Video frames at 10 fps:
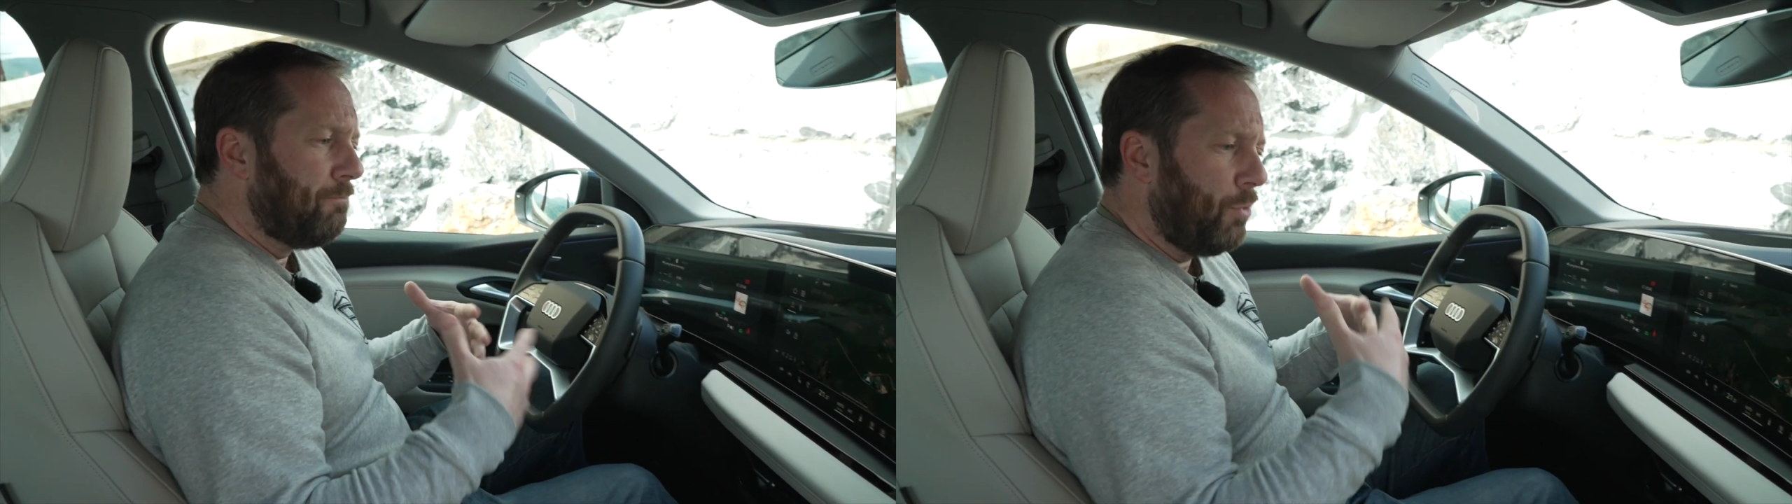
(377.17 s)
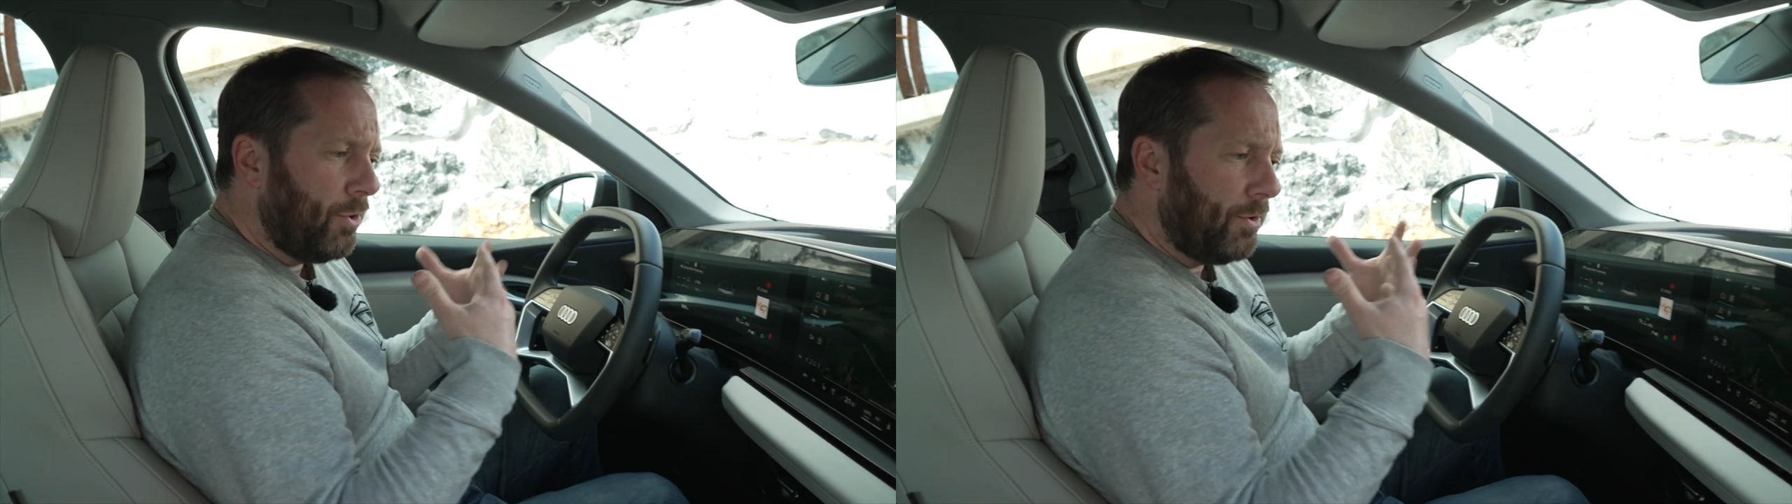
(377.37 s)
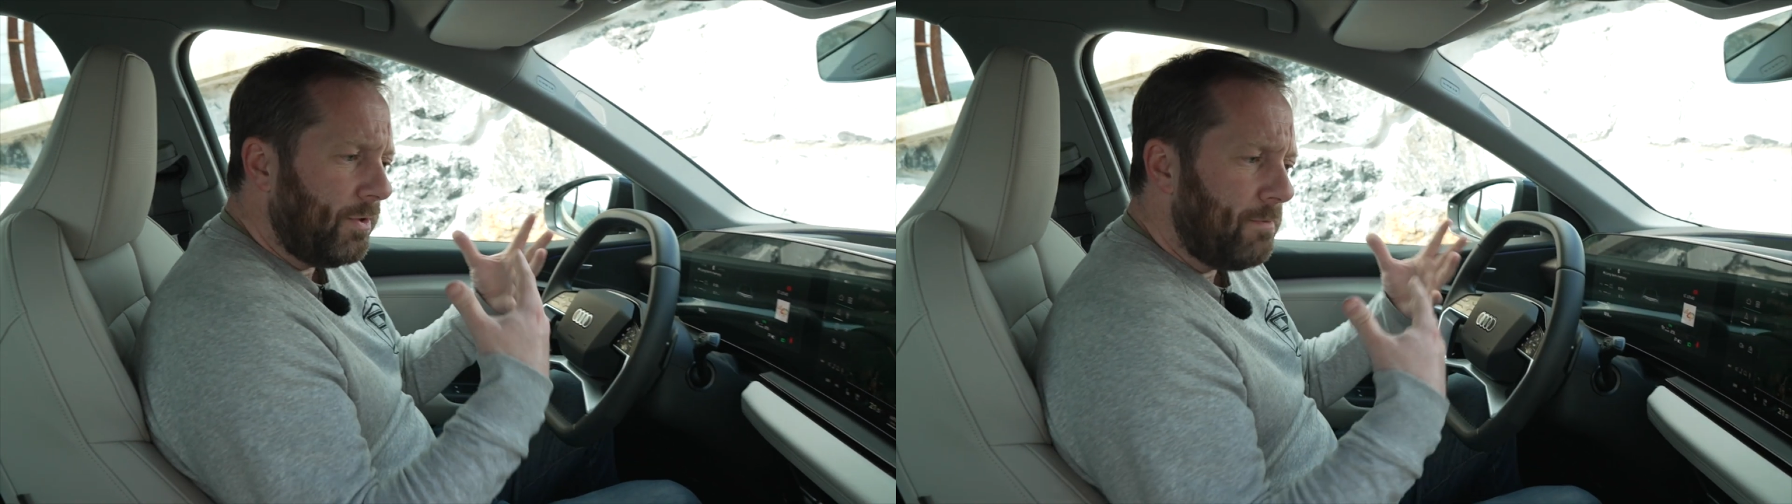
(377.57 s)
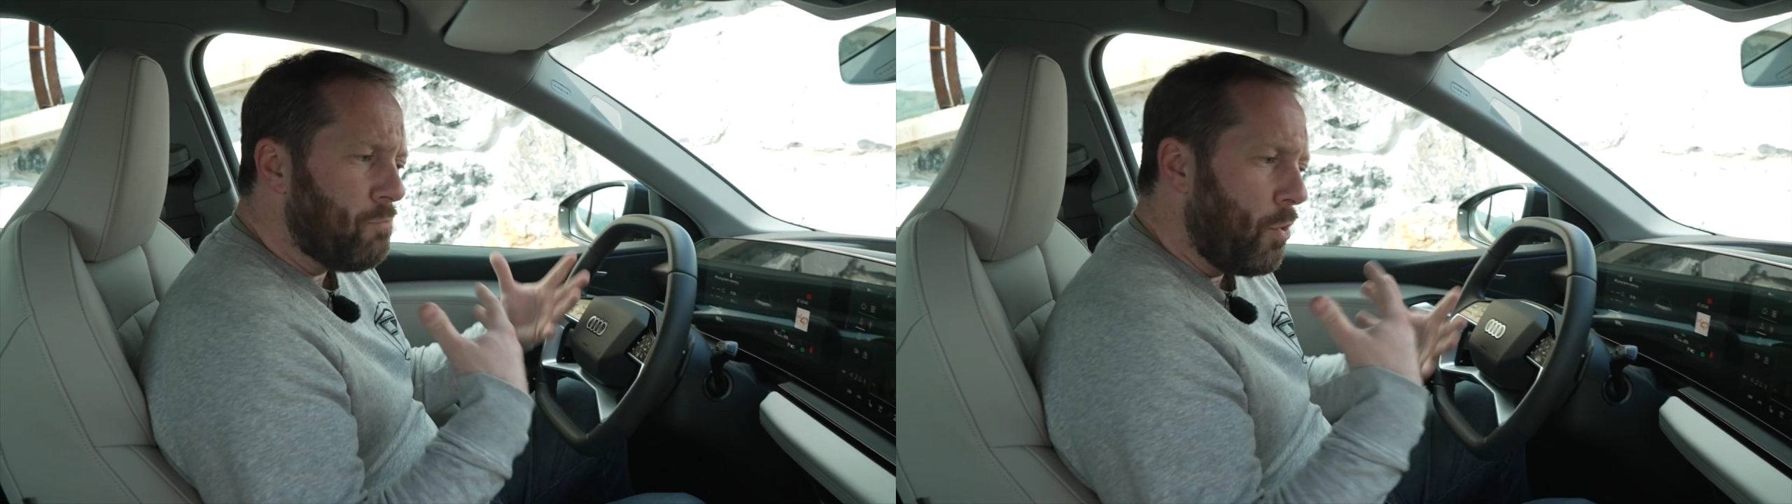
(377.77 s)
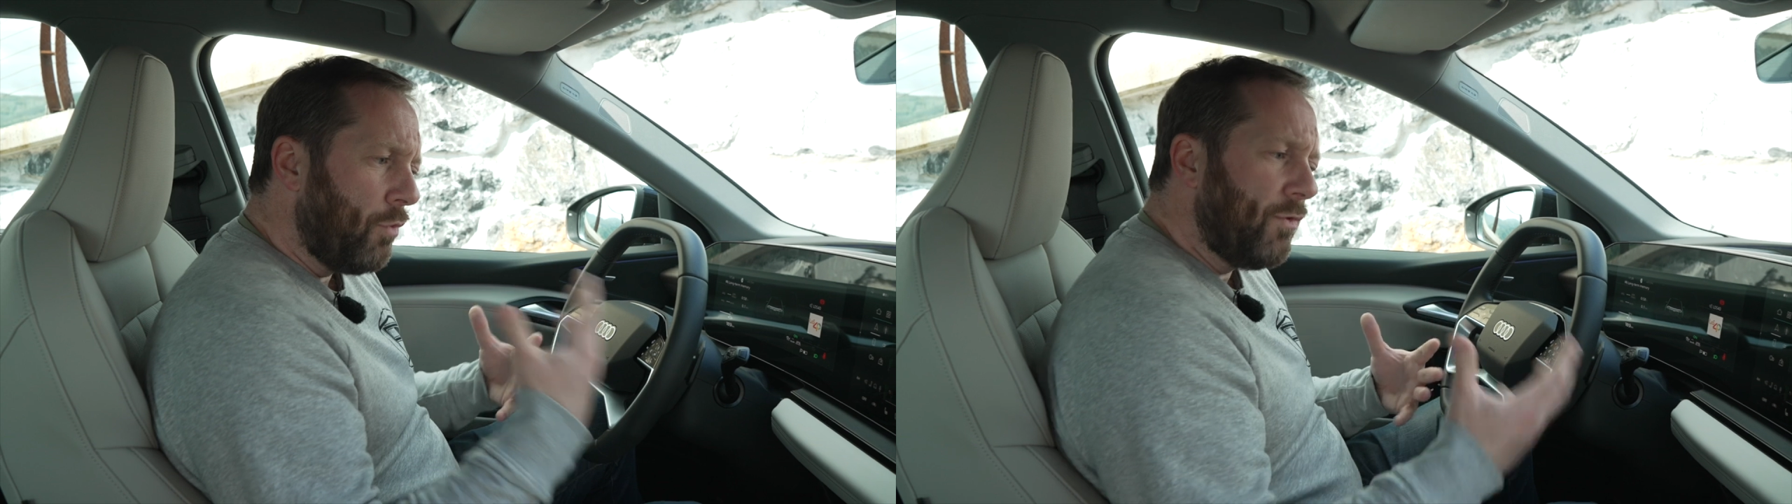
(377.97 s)
but
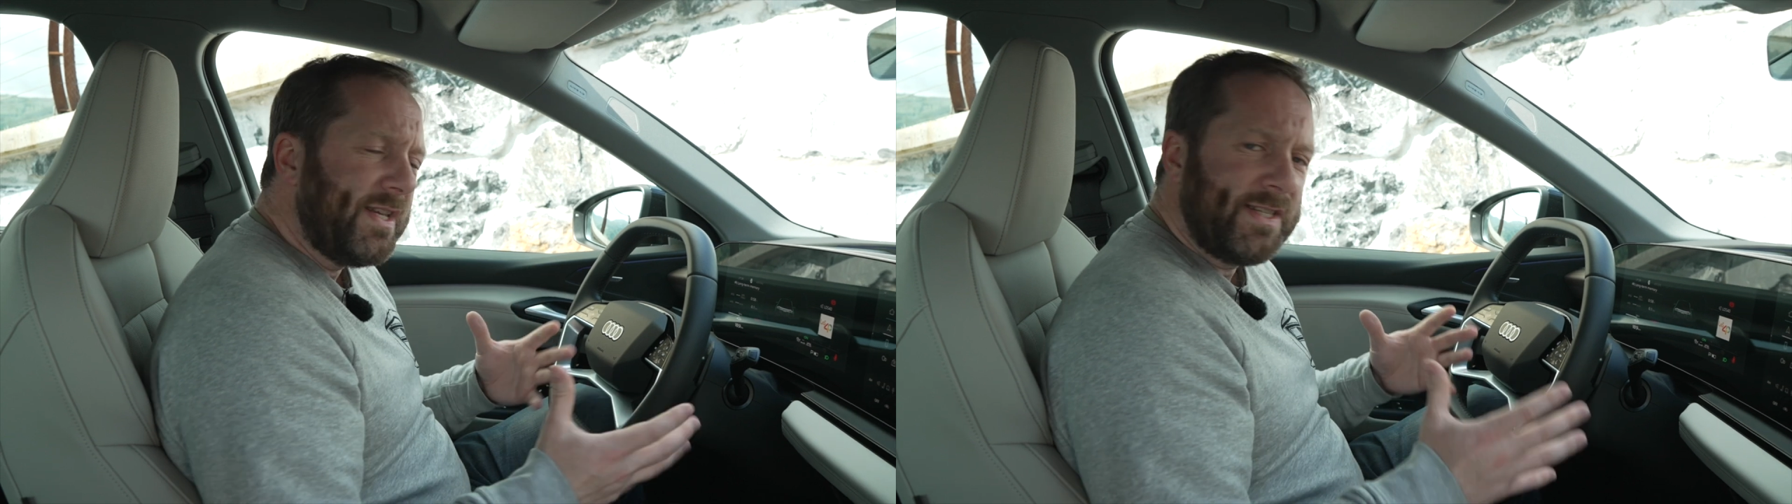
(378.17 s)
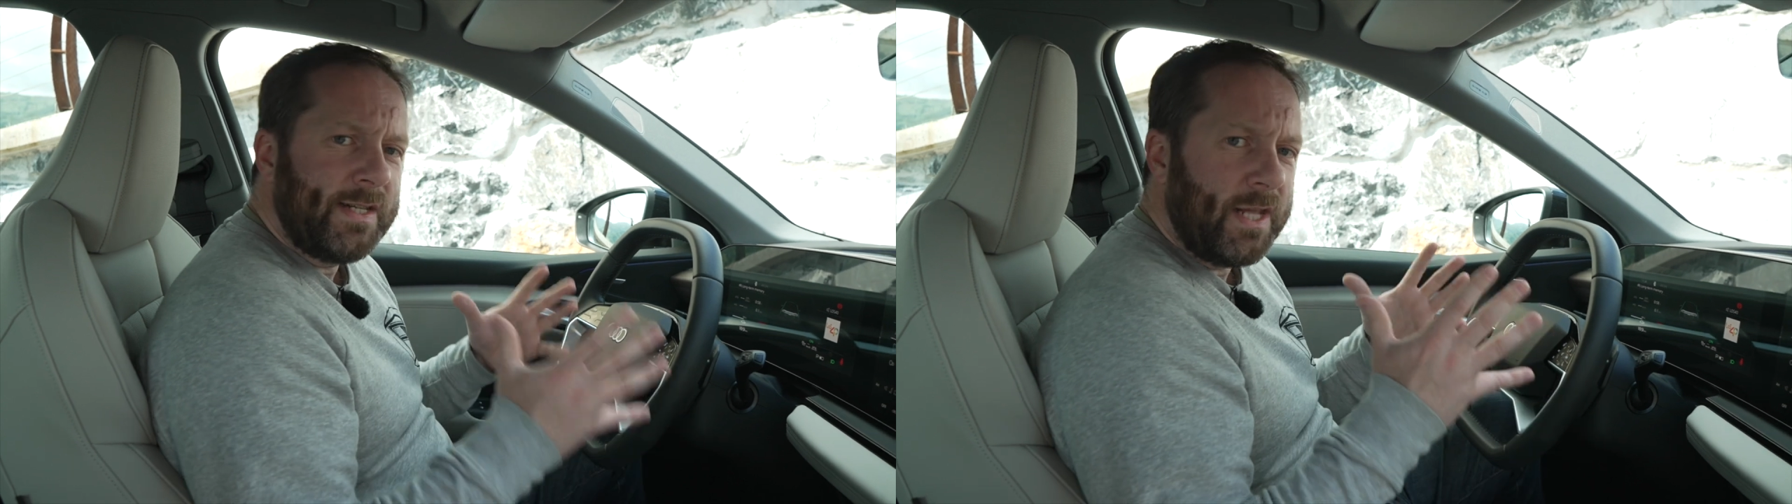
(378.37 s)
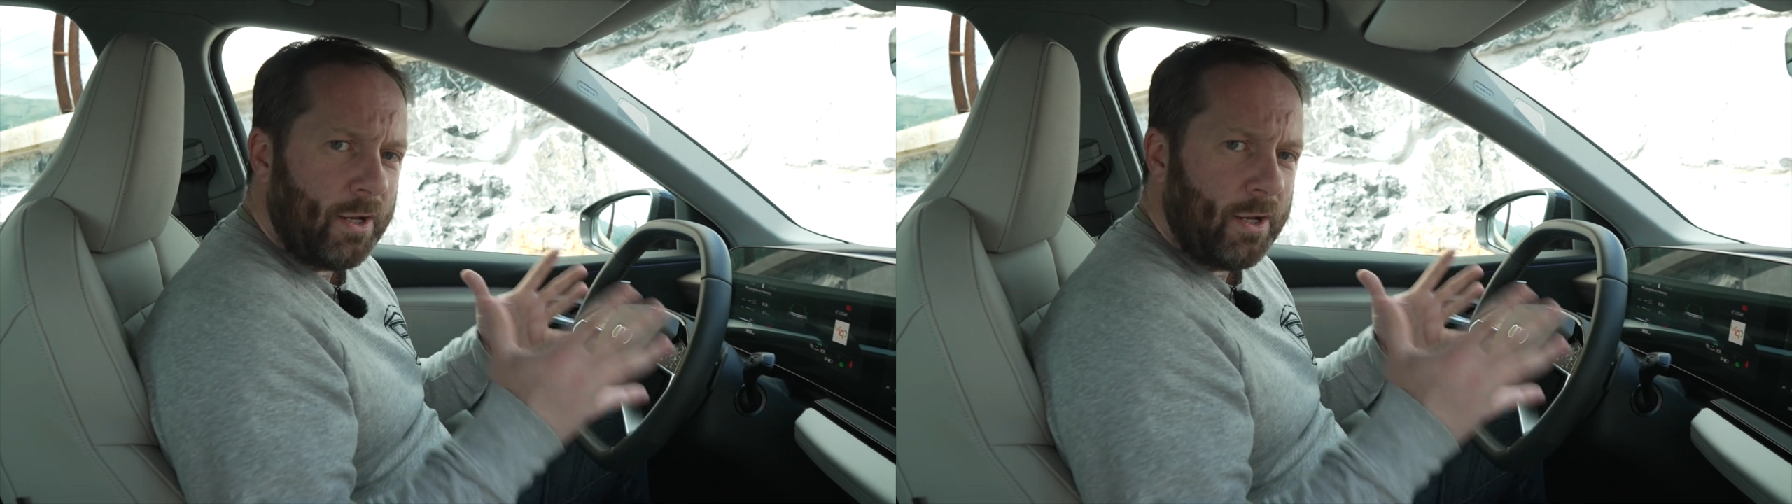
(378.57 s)
more recently